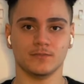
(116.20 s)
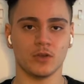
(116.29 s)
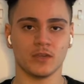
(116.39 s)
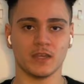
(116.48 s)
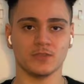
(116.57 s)

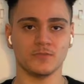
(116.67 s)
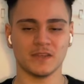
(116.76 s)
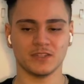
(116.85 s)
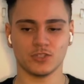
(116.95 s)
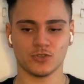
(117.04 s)
Okay, you
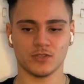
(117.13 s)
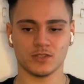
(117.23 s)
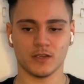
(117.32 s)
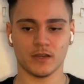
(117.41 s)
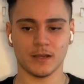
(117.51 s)
made the
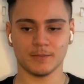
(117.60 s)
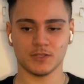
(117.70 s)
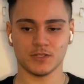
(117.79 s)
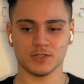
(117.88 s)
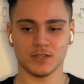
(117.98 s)
choice. All right, I'm
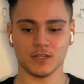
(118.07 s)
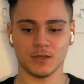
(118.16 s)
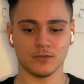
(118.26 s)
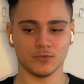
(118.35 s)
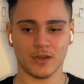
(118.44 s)
going to
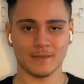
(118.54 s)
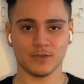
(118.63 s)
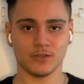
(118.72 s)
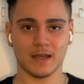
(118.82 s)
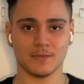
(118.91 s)
study.
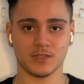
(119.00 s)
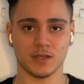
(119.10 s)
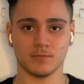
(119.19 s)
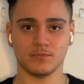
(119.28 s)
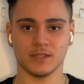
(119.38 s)
Grab your
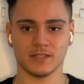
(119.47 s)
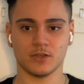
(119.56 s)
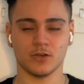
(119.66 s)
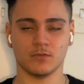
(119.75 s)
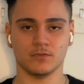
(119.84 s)
laptop. Let's
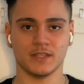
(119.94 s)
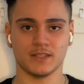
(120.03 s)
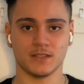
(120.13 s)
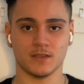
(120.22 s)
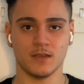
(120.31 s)
go.
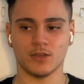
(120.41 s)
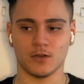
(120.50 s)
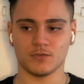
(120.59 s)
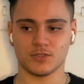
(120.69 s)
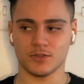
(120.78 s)
That's it.
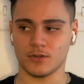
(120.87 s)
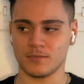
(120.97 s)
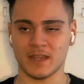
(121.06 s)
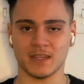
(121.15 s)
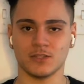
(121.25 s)
Don't
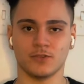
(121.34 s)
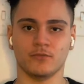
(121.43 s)
start making